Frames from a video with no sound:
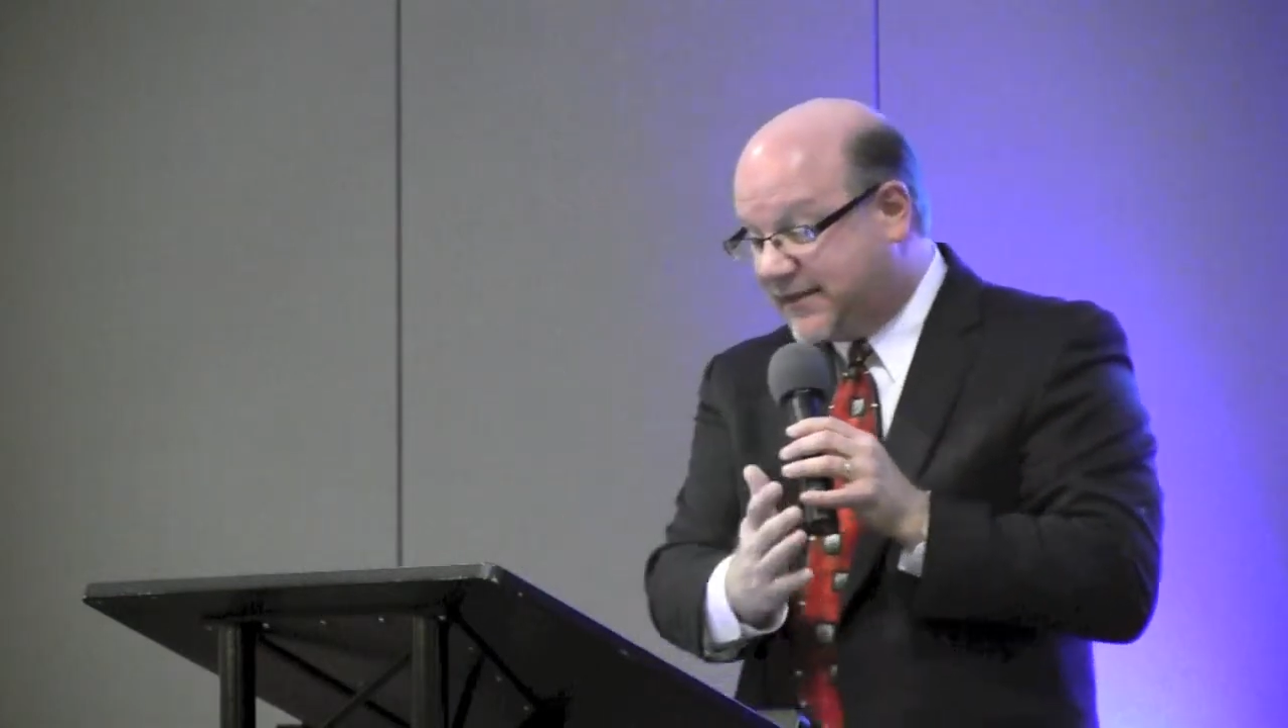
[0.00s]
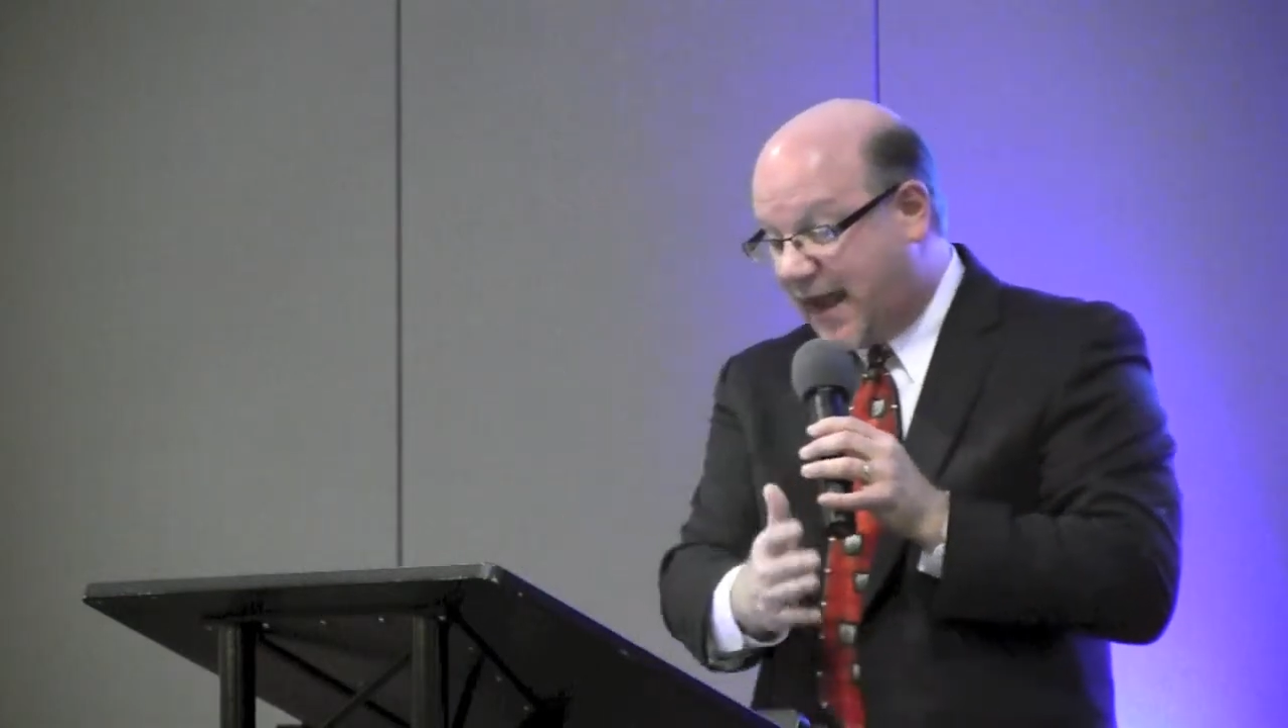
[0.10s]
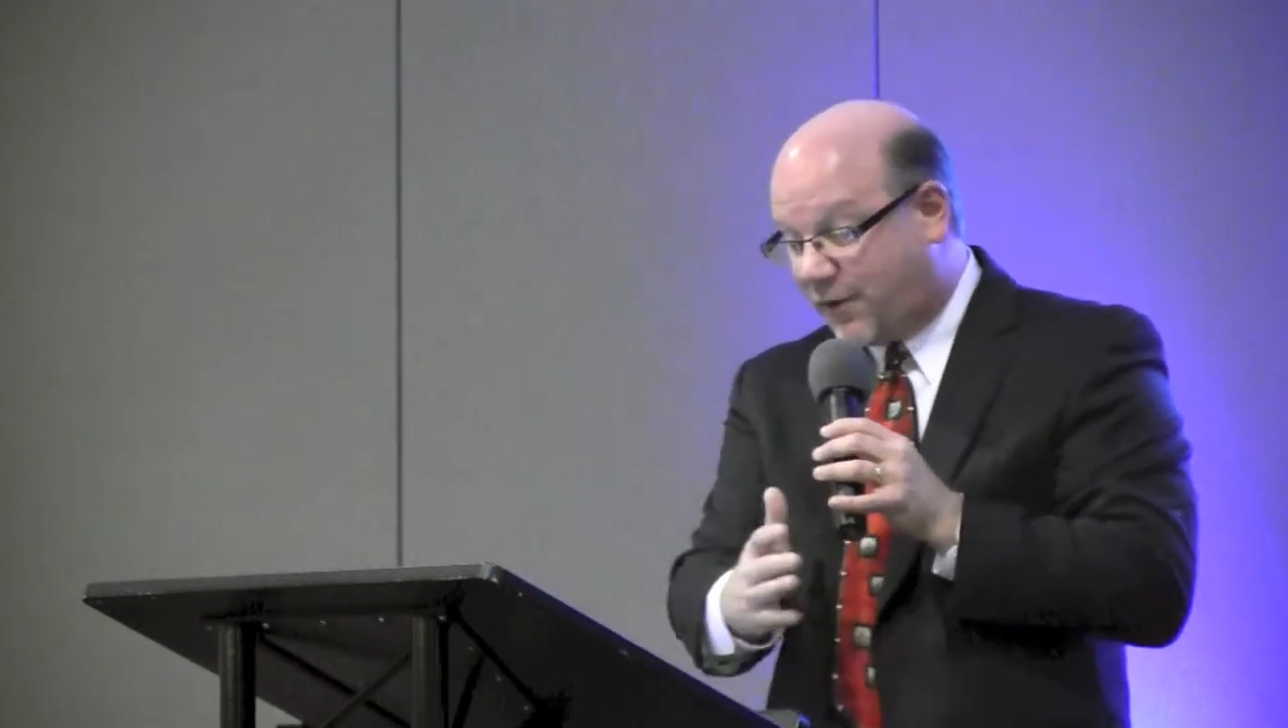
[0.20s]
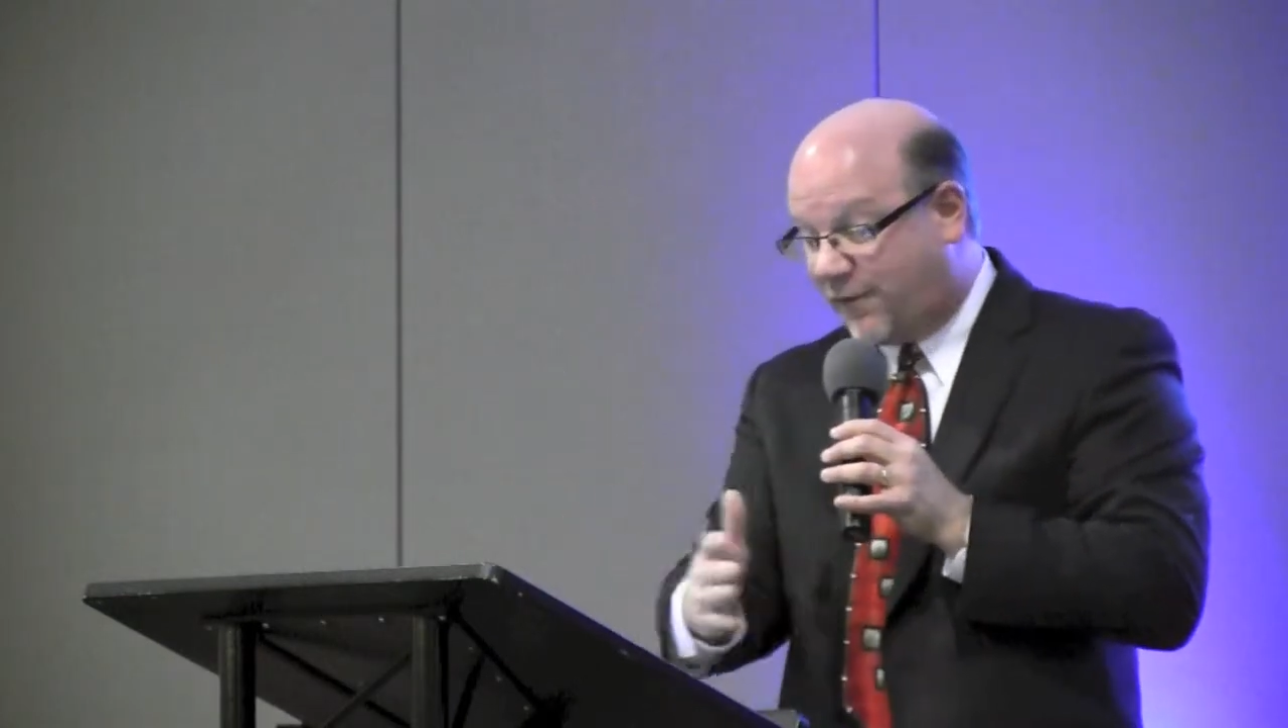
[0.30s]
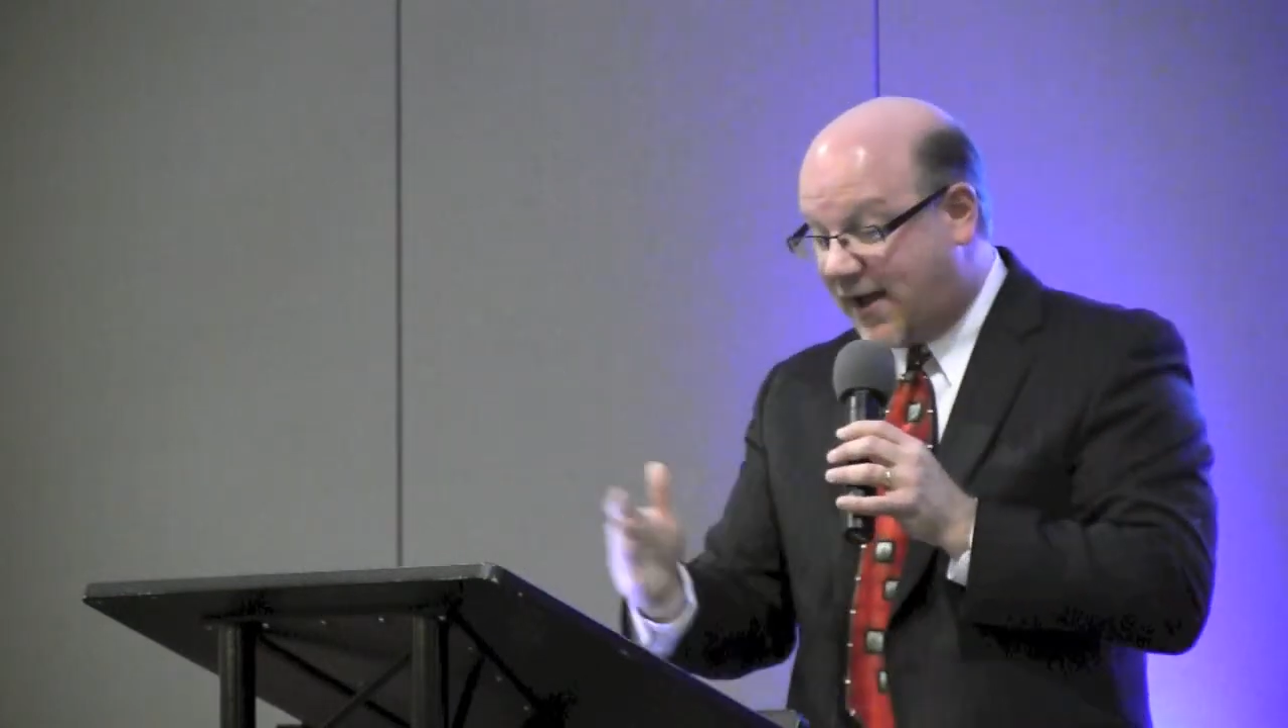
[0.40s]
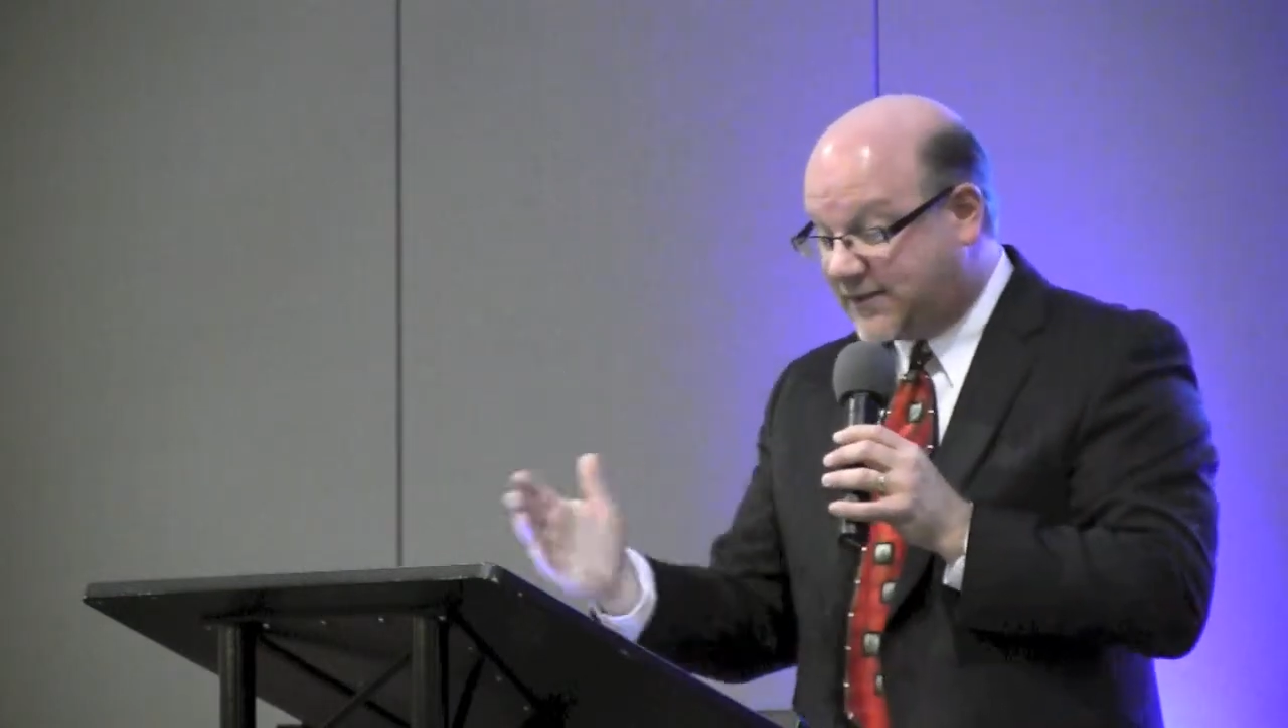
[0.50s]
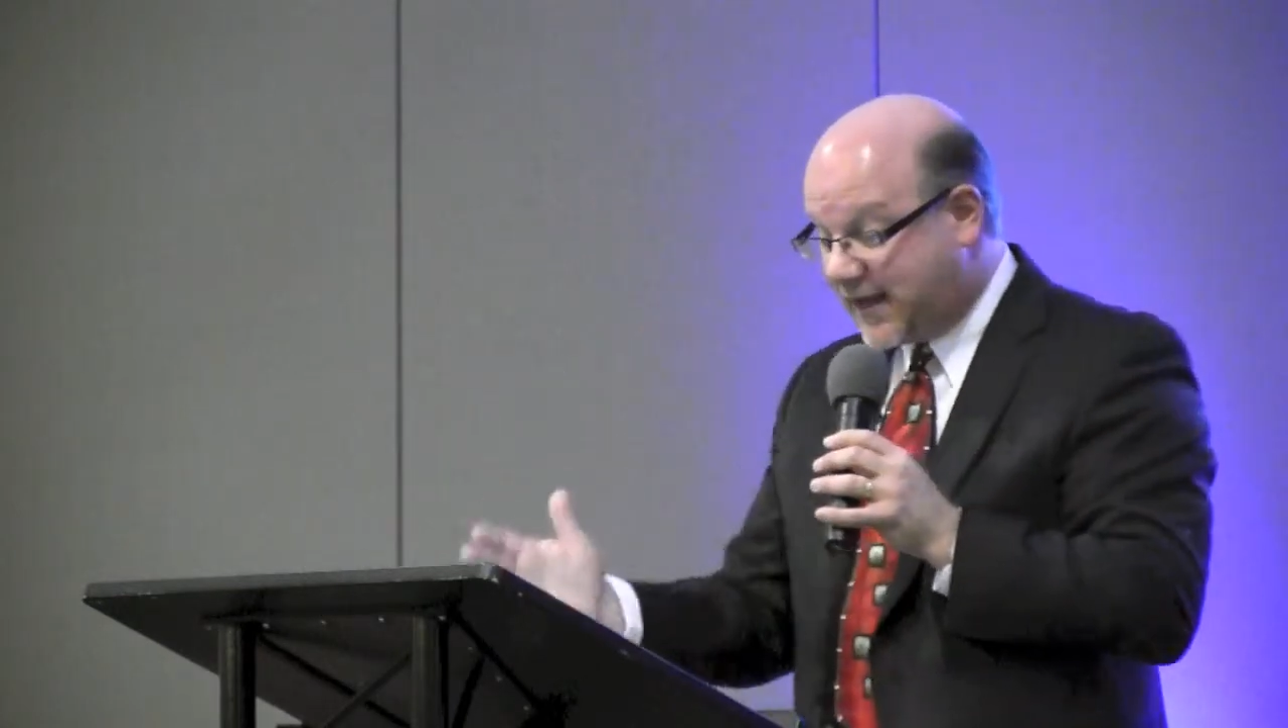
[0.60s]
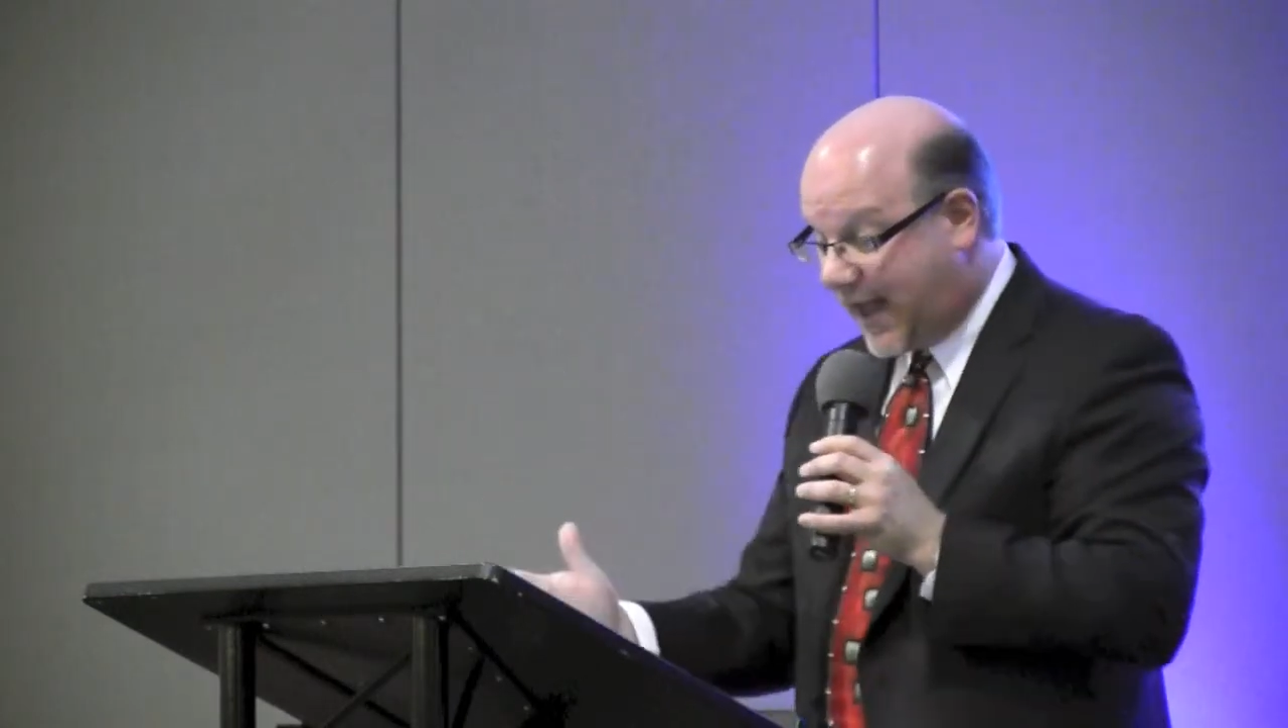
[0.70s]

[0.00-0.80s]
sacrificed